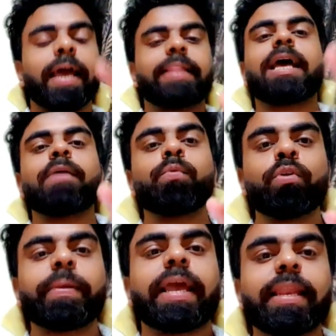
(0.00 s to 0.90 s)
And there
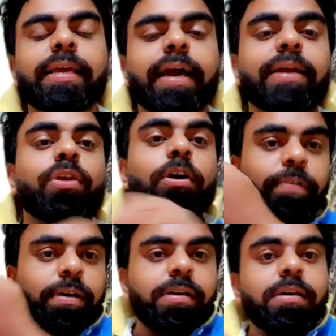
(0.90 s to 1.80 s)
won't be any kind of
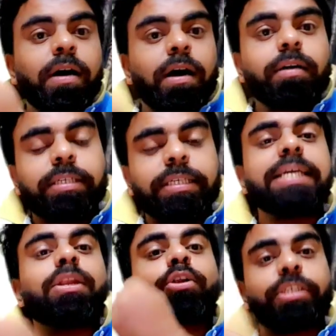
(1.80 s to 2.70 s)
a
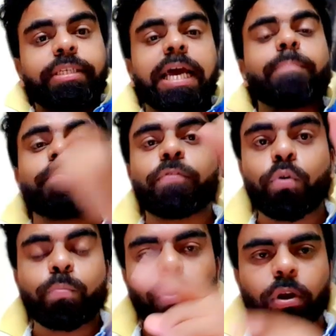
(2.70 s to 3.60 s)
seal or a stamp of
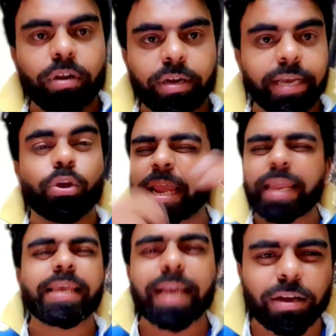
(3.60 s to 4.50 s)
home quarantine or
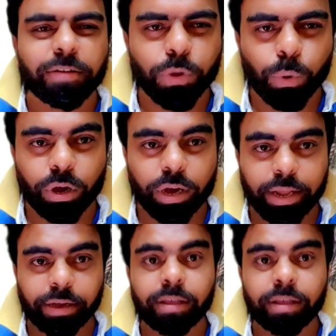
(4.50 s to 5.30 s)
any kind of a quarantine